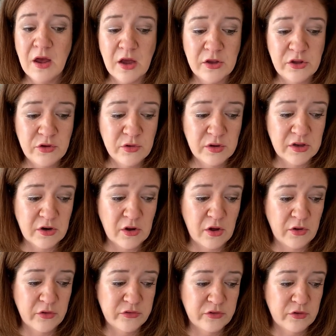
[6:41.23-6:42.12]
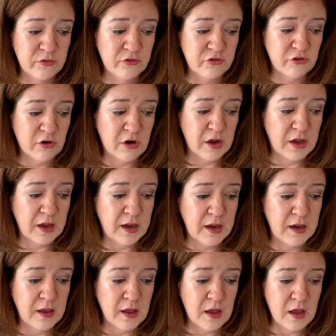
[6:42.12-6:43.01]
Uh, you can also
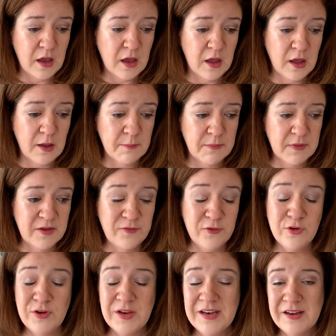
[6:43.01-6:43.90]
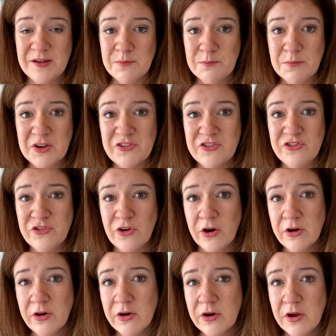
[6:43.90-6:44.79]
try, um, if you need a much
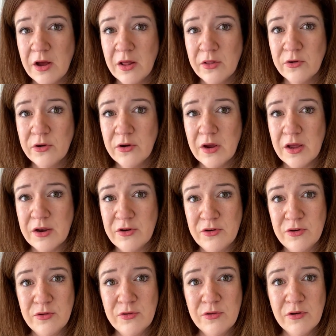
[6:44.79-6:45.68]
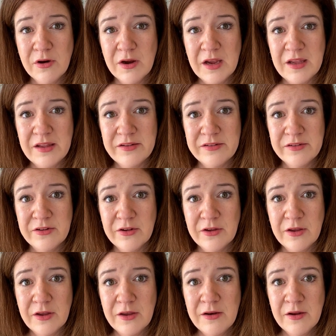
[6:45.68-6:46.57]
darker color, Anew Gray is
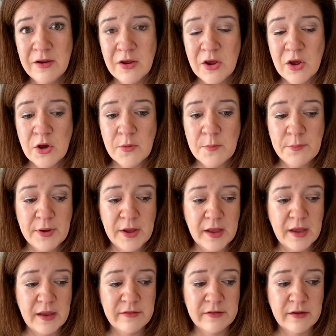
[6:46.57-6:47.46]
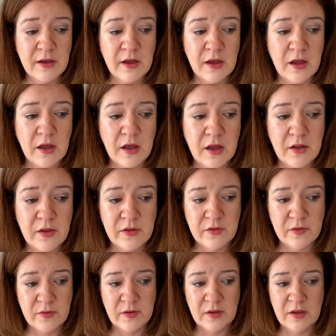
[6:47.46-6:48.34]
good. But uh,
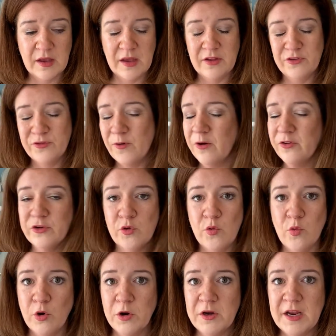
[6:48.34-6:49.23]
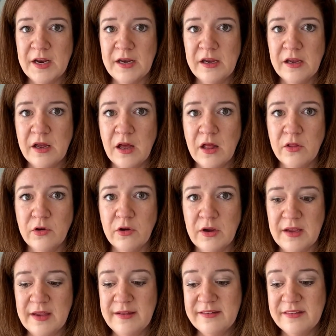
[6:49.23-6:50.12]
as far as a coordinating
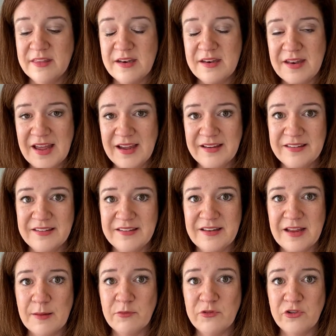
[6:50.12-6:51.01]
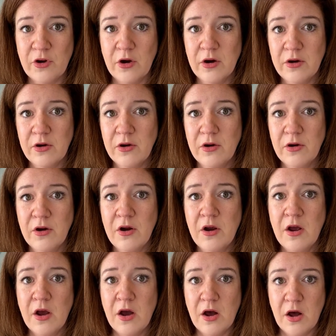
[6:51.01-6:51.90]
color, it's the next step
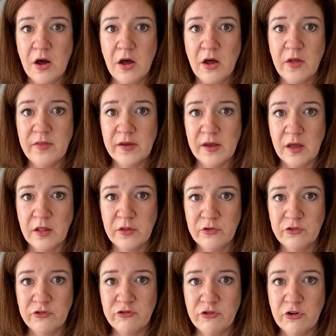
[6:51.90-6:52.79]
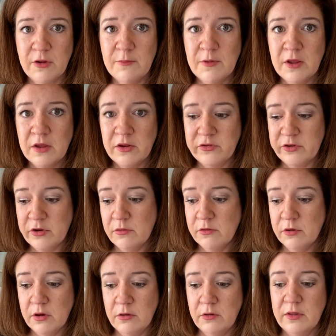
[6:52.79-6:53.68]
darker on the color strip
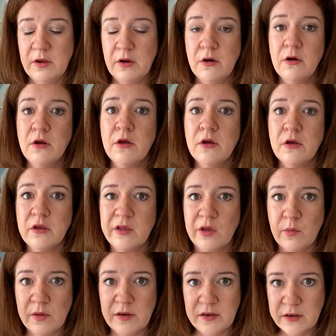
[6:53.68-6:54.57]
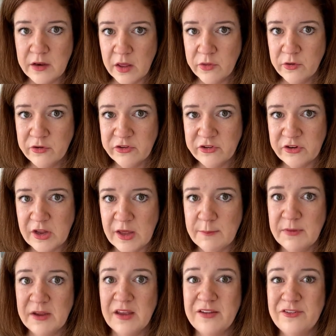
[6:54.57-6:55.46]
don't go there, go another
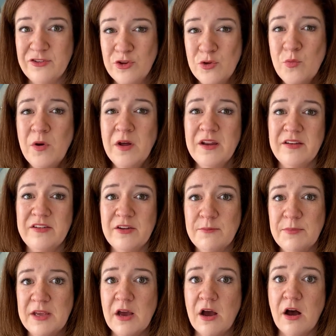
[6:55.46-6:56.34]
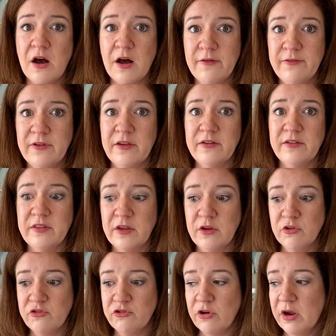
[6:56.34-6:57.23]
step because you want it to be obvious
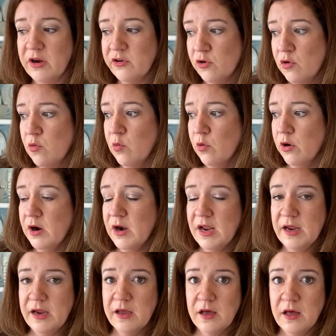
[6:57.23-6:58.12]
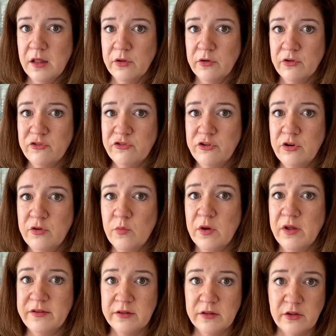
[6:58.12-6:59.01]
that you're trying to coordinate colors.
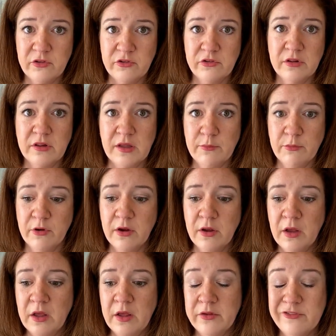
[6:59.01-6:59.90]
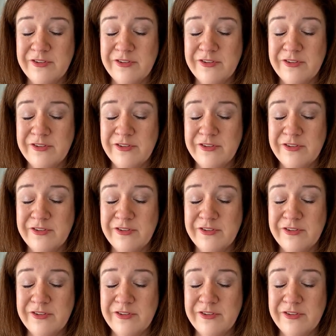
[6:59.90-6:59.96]
You want to look deliberate.